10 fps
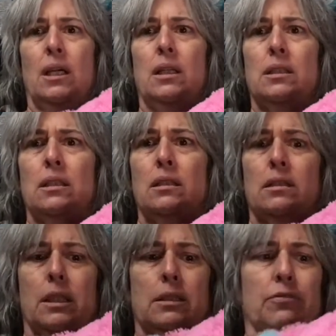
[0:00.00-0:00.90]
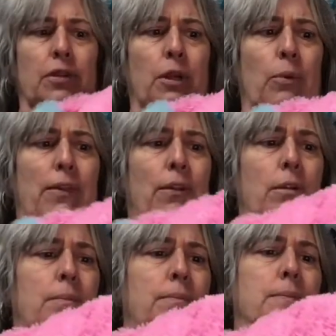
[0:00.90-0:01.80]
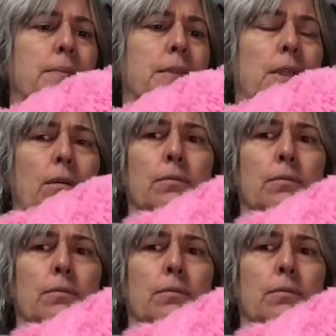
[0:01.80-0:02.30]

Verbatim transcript: it's a little schizophrenic weather. So